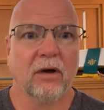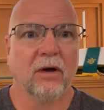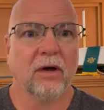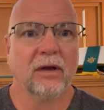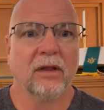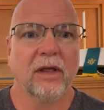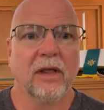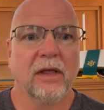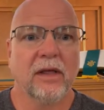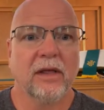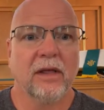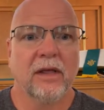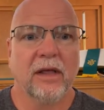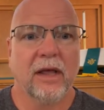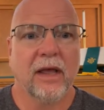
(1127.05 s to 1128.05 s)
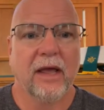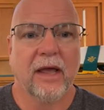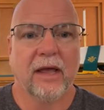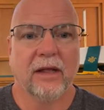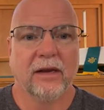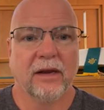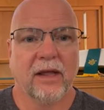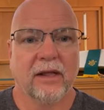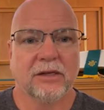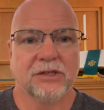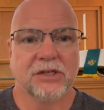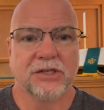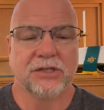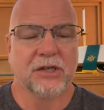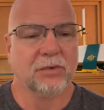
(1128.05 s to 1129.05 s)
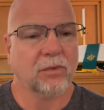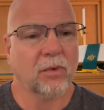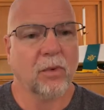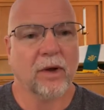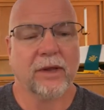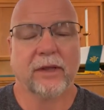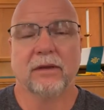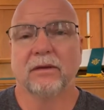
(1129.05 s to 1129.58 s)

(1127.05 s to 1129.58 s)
on. And she said, well,